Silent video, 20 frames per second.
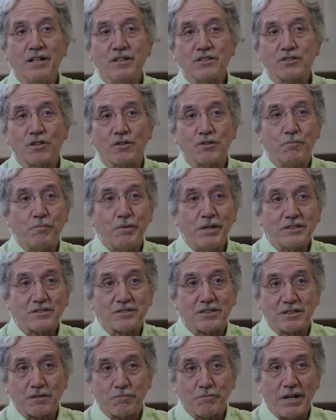So the
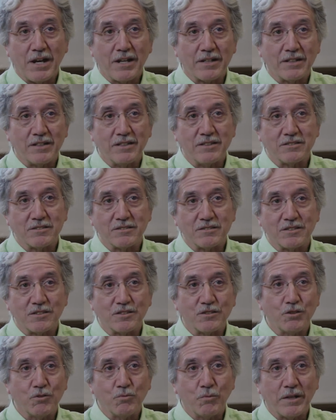best thing about it is, is the
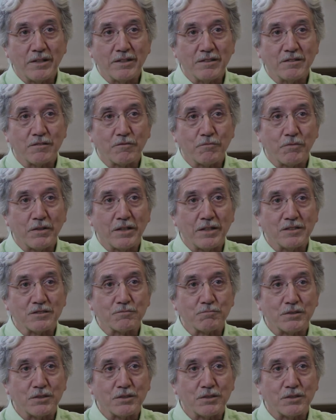two-way interface